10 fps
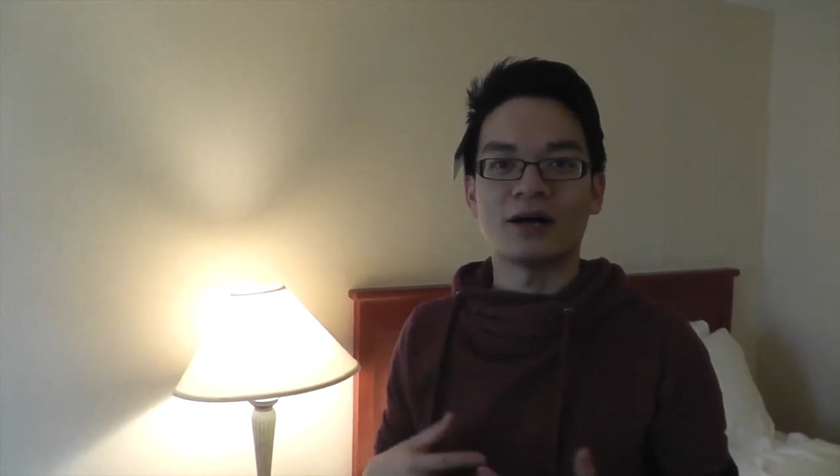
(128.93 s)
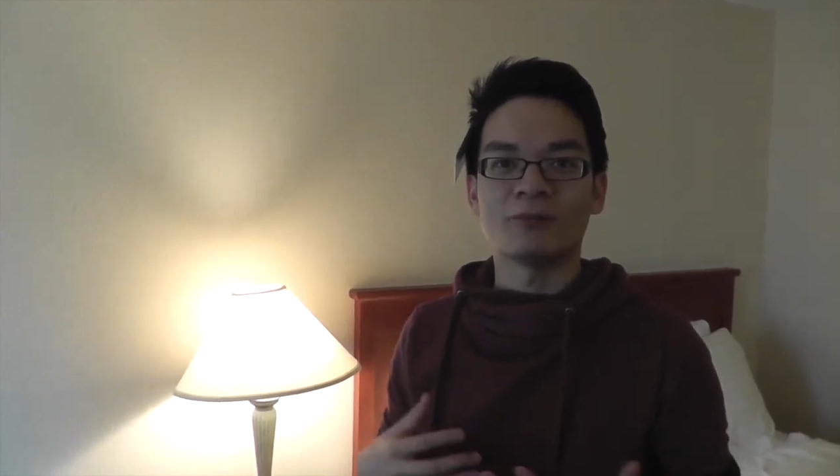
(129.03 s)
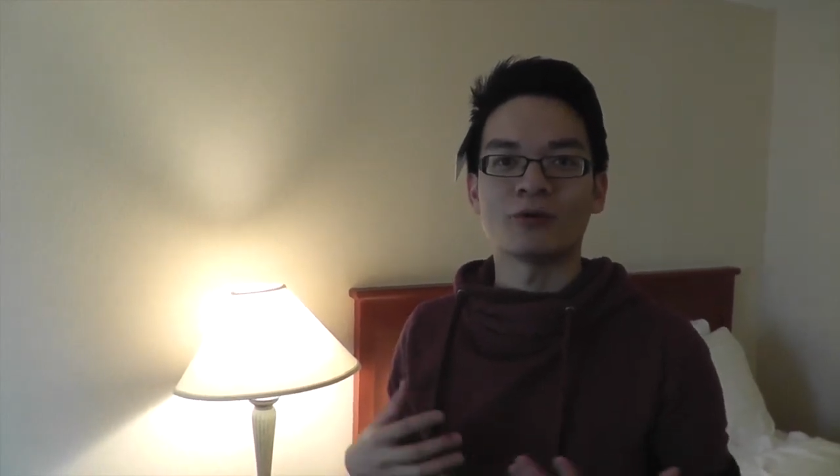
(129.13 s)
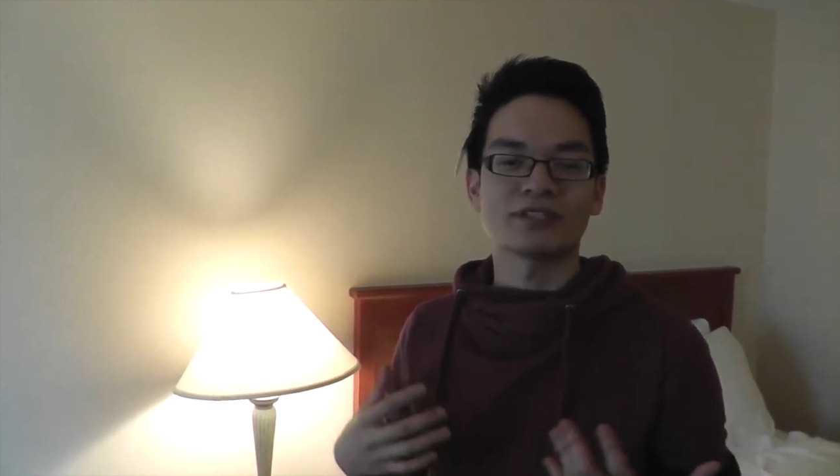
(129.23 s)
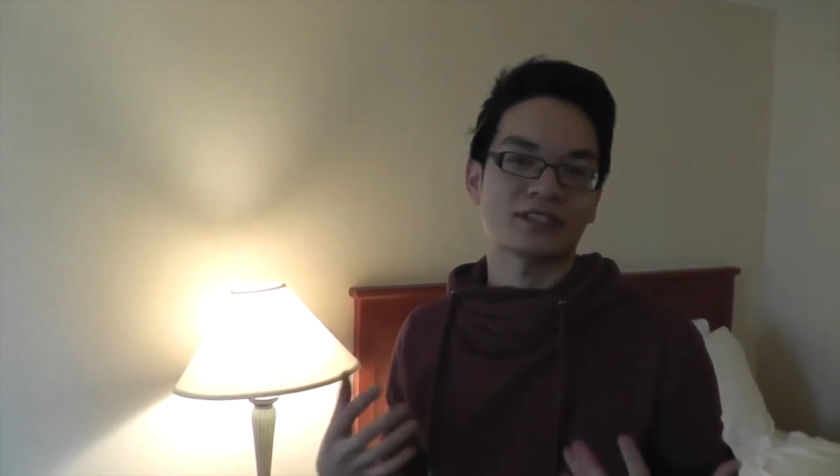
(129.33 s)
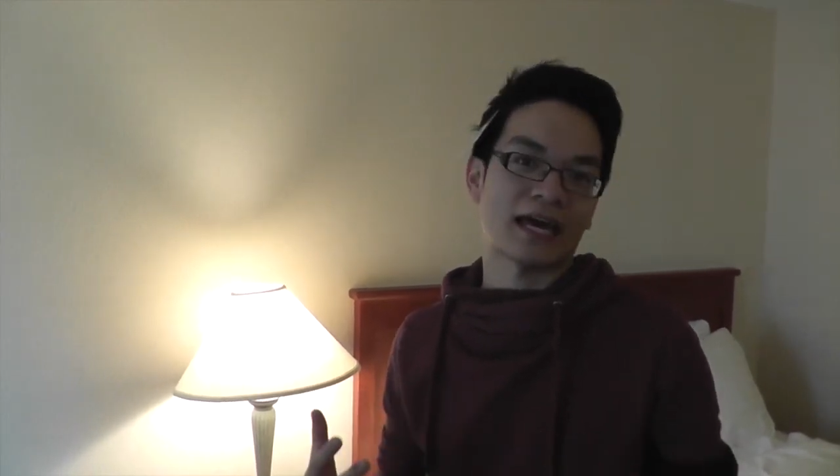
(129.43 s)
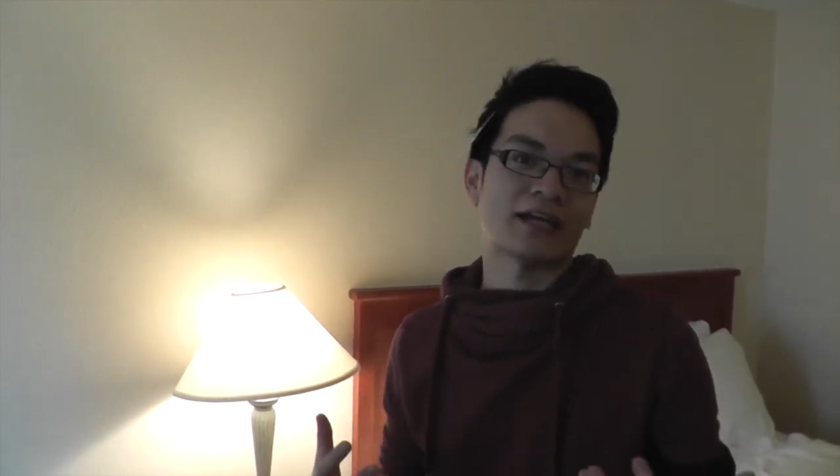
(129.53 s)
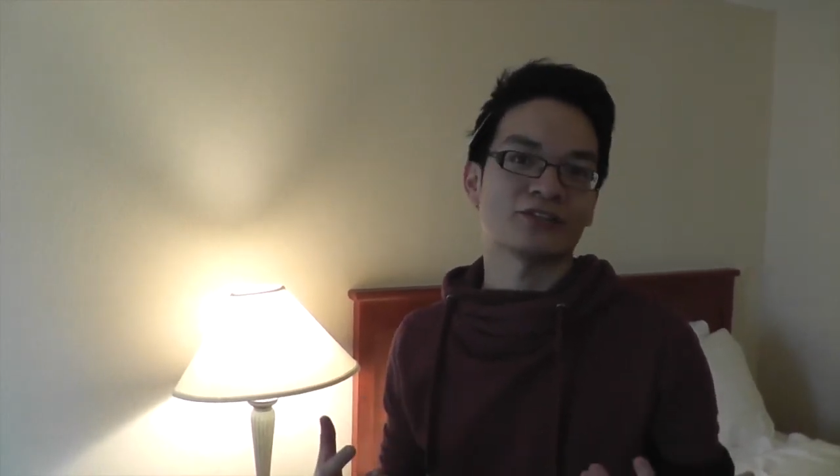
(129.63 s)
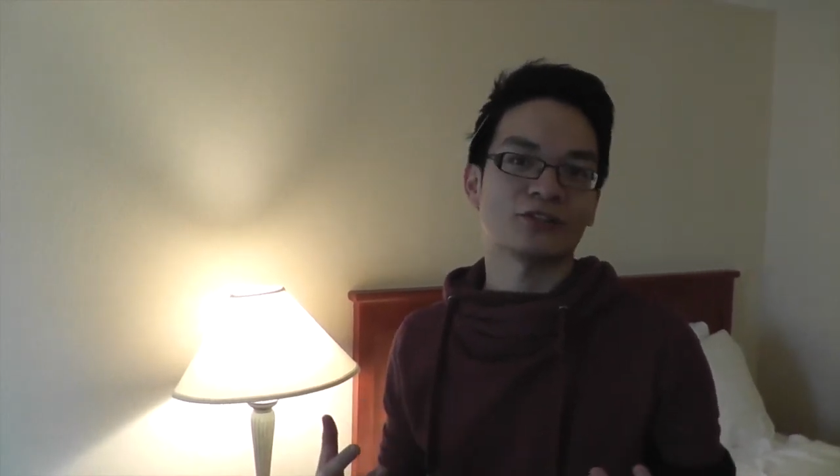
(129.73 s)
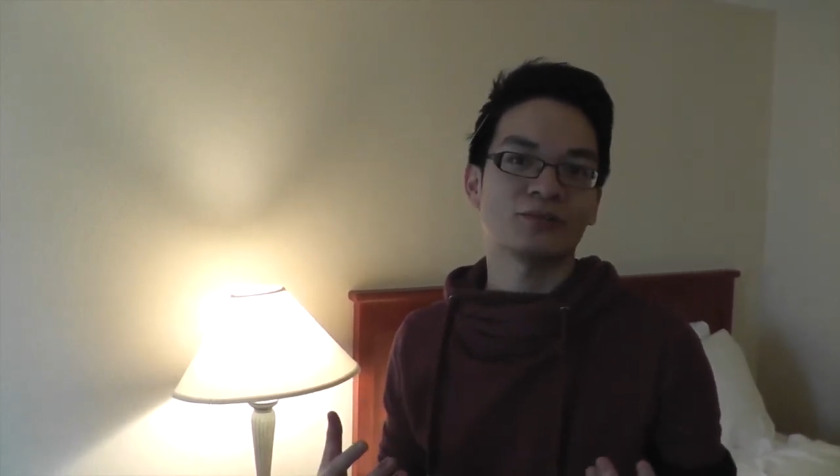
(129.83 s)
um, with
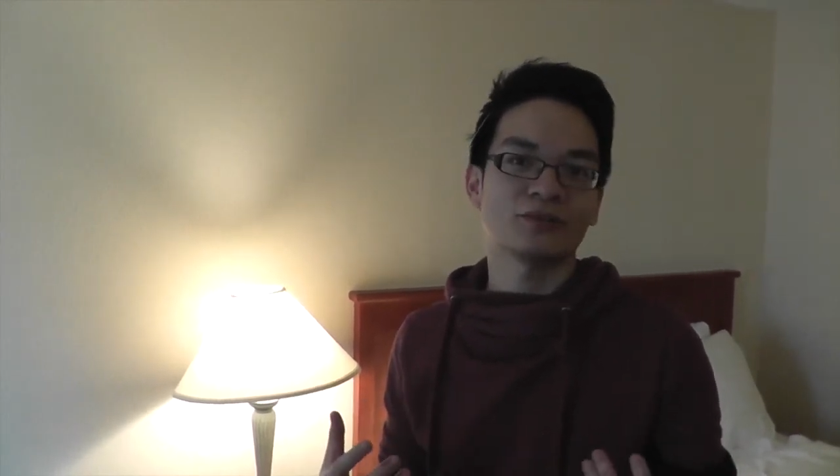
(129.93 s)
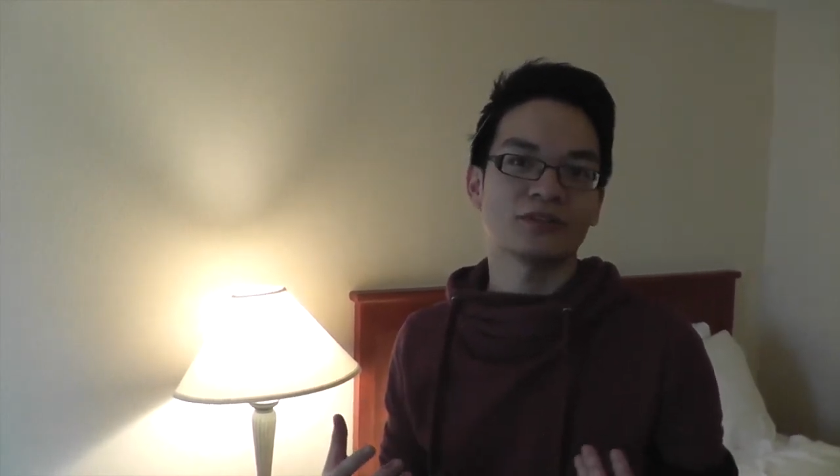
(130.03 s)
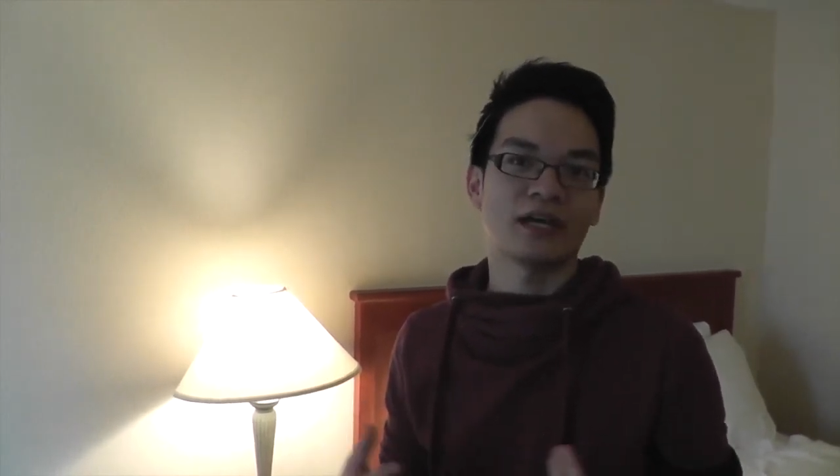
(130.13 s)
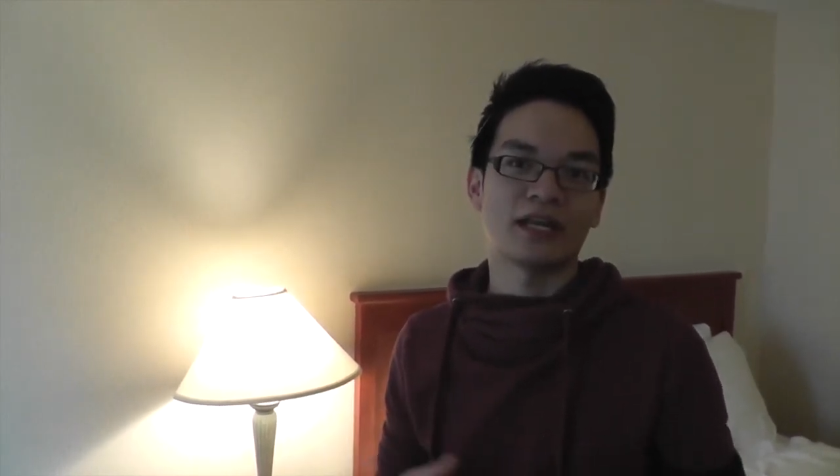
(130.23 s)
slang terms,